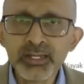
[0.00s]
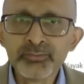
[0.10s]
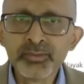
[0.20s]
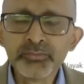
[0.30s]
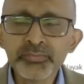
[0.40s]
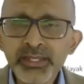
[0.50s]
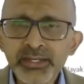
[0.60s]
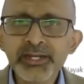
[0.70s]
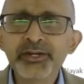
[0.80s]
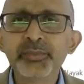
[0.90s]
we need
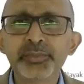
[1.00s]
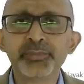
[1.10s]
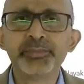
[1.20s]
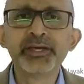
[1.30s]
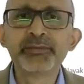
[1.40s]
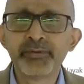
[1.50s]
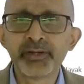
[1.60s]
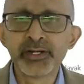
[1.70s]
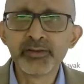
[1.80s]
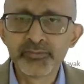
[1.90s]
to prepare for
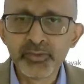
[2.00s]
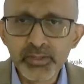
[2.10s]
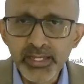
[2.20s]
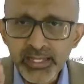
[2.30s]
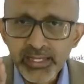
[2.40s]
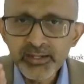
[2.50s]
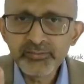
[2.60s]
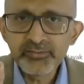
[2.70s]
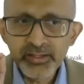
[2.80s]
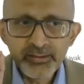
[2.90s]
it. So age
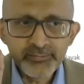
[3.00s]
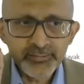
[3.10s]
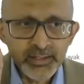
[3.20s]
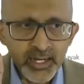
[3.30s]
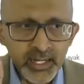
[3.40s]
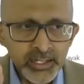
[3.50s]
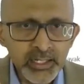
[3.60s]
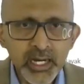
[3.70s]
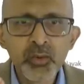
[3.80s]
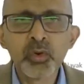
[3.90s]
is an
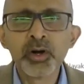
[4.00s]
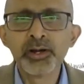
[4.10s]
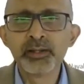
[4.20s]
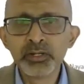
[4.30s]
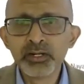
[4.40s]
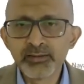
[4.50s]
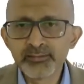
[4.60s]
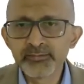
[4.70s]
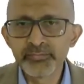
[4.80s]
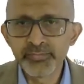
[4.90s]
unavoidable risk
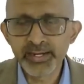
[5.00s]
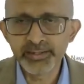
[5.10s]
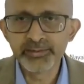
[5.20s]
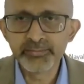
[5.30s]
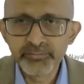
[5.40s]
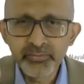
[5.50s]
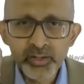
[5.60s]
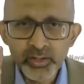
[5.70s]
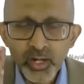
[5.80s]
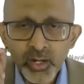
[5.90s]
factor for
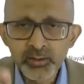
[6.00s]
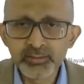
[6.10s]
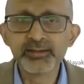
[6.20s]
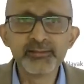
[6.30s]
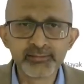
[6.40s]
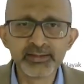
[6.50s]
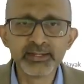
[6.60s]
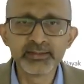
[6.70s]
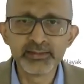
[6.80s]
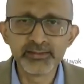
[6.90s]
all these
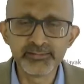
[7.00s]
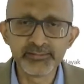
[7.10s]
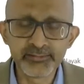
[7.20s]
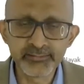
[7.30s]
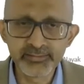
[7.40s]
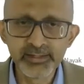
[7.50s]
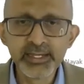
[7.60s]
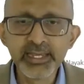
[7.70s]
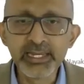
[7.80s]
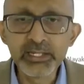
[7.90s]
diseases,
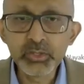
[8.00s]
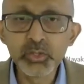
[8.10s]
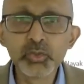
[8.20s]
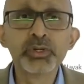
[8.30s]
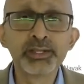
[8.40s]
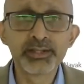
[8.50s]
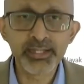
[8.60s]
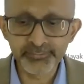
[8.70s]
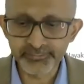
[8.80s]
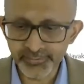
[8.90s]
including cancer.